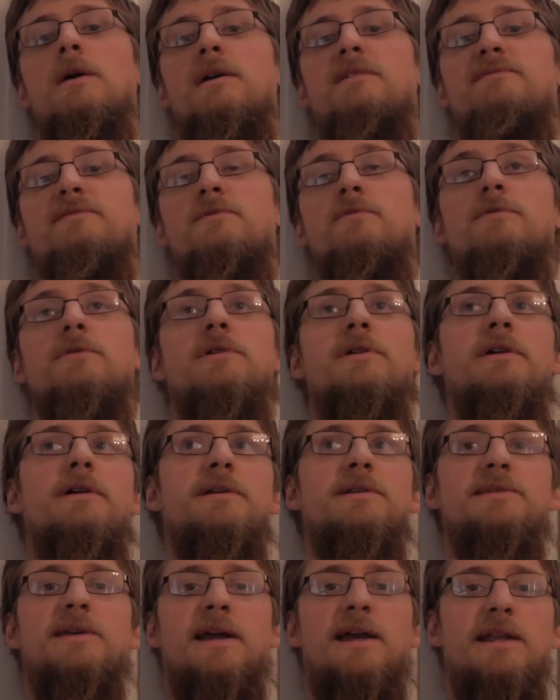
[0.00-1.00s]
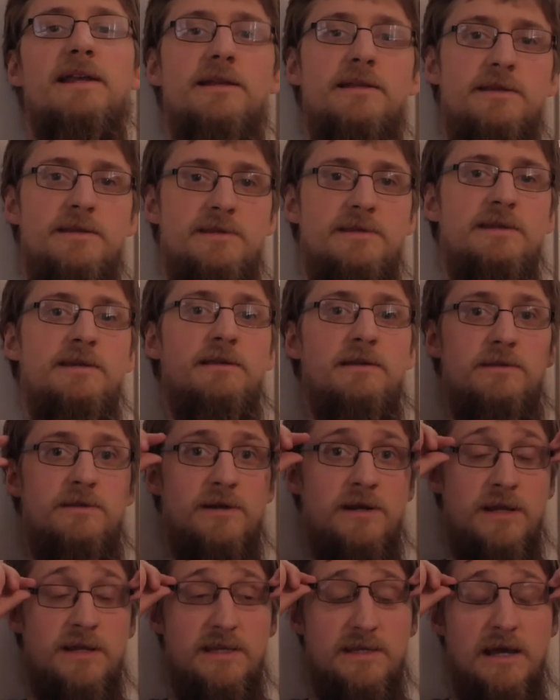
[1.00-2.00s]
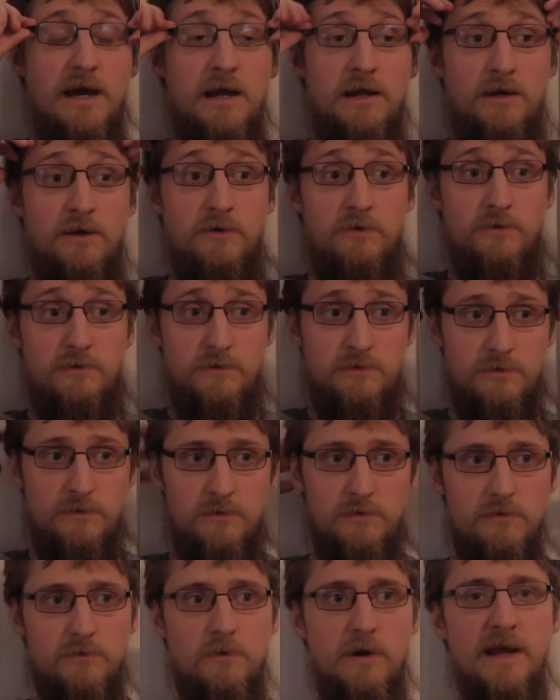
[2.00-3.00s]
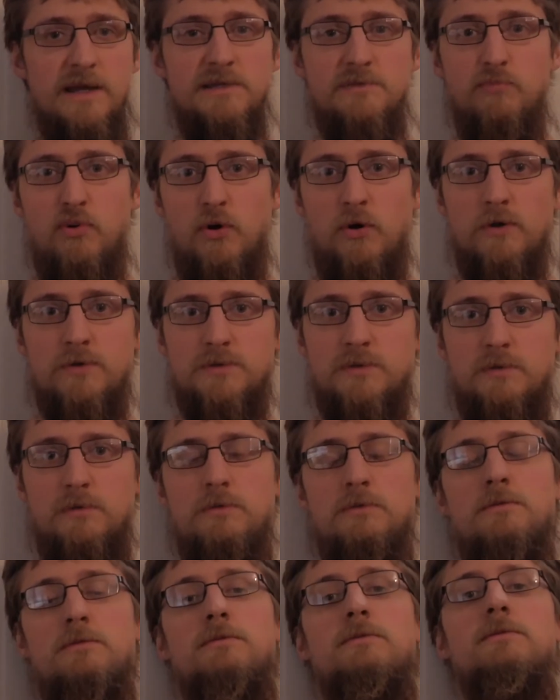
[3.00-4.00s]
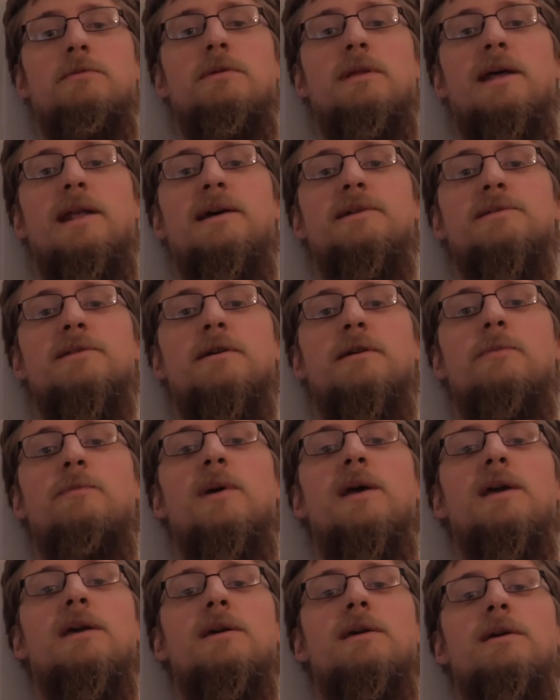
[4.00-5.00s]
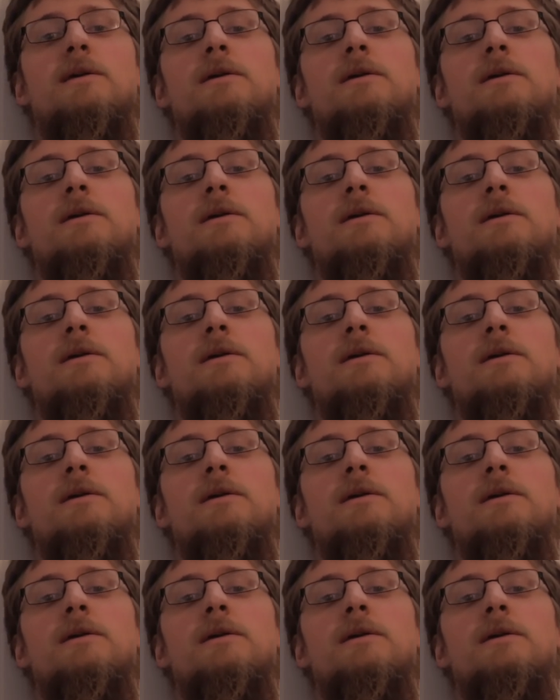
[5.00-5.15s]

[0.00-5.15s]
if you were excited to see the turkey taco rice bowls that I was gonna make,